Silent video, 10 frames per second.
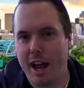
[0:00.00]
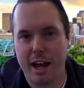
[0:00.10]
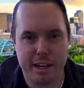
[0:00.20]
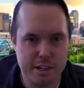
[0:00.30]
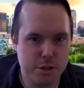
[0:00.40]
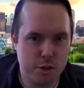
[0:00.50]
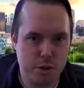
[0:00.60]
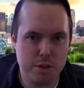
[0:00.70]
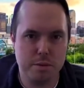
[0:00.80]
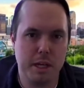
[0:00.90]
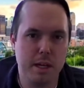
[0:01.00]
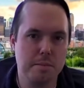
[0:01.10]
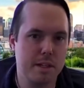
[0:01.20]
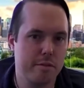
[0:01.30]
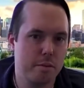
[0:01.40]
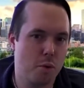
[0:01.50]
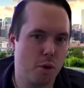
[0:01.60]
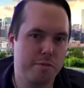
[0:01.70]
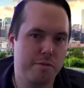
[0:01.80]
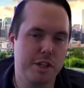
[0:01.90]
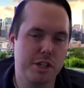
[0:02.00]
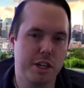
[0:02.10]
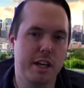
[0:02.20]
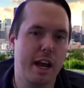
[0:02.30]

Add controls, it becomes even more efficient.